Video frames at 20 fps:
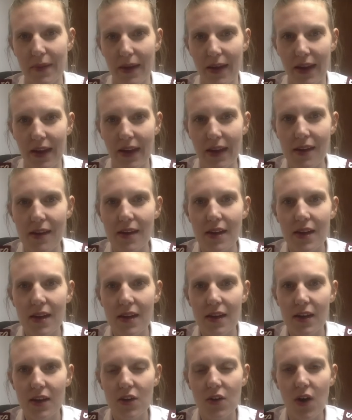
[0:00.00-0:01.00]
head.
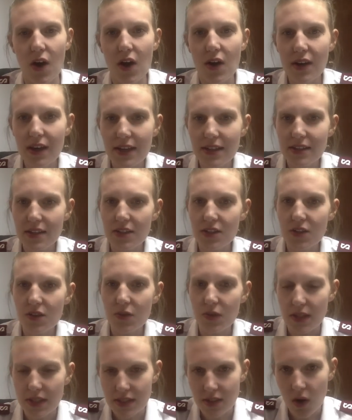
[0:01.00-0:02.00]
You know, all he has to do
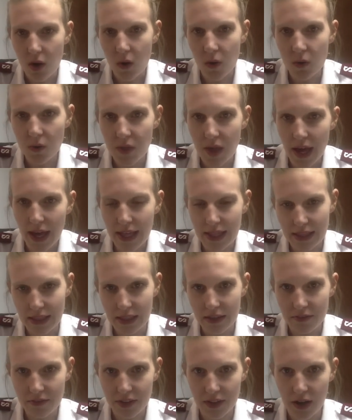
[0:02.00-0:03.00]
is hold that and
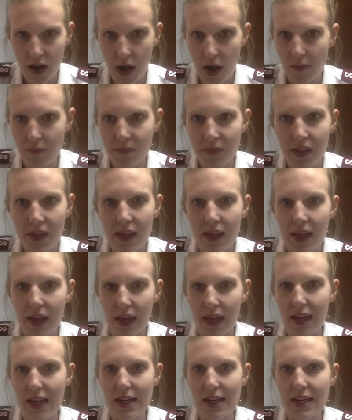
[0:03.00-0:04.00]
lift it up,
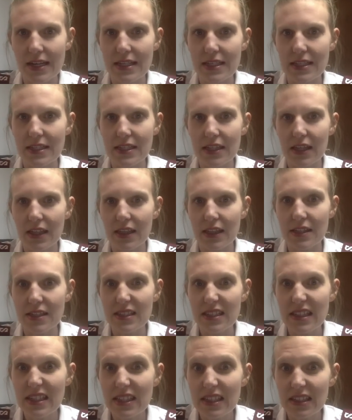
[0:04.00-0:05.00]
and the
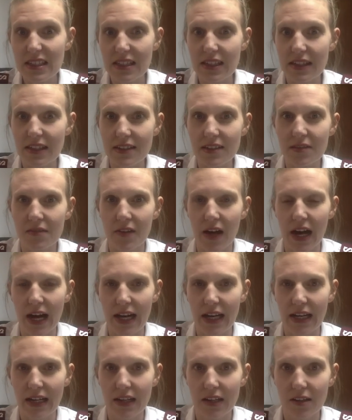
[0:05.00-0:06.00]
sea is going to
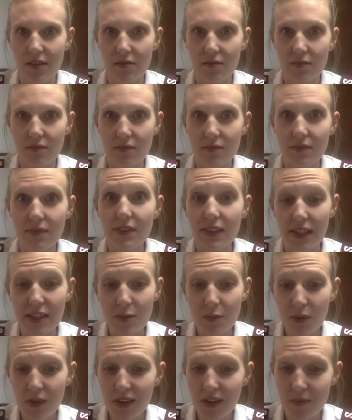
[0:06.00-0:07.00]
divide. That's
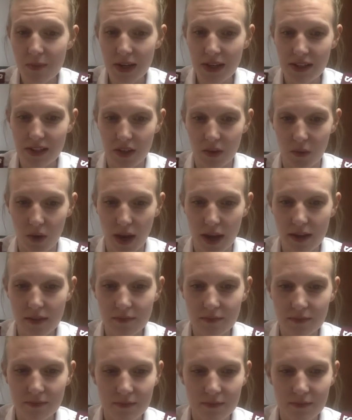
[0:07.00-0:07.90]
pretty amazing, right?